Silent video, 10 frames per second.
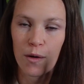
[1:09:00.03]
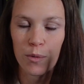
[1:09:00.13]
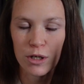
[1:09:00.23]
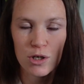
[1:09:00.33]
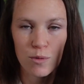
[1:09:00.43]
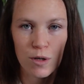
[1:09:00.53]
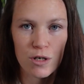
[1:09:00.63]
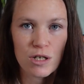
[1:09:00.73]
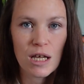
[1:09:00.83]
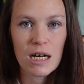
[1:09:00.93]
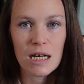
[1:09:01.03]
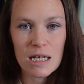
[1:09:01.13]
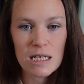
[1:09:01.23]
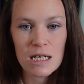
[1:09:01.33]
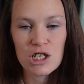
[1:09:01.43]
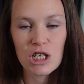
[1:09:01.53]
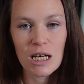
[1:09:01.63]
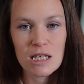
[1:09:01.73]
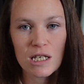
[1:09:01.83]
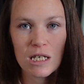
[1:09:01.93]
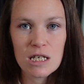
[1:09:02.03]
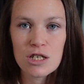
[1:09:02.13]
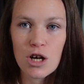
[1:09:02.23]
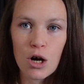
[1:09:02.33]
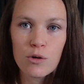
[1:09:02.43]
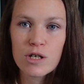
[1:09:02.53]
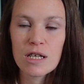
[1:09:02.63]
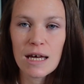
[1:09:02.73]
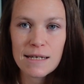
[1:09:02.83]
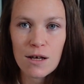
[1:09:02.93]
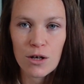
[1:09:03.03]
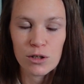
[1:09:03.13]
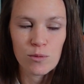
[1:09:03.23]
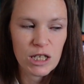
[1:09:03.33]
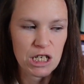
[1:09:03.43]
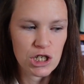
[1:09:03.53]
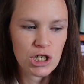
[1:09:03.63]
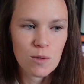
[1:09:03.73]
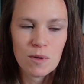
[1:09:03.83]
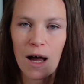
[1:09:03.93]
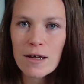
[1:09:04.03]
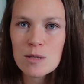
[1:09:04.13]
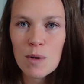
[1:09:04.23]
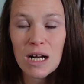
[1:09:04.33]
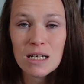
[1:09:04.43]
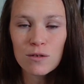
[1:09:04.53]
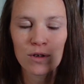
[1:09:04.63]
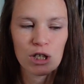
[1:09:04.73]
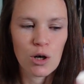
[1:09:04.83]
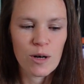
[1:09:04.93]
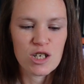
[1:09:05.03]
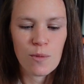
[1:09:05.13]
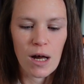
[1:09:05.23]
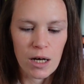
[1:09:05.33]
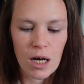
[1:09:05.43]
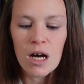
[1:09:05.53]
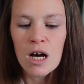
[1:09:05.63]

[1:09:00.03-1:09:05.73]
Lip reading: booktubers, that it is that she gets these notes and that's how long the relationship lasts, but I didn't really know much about it.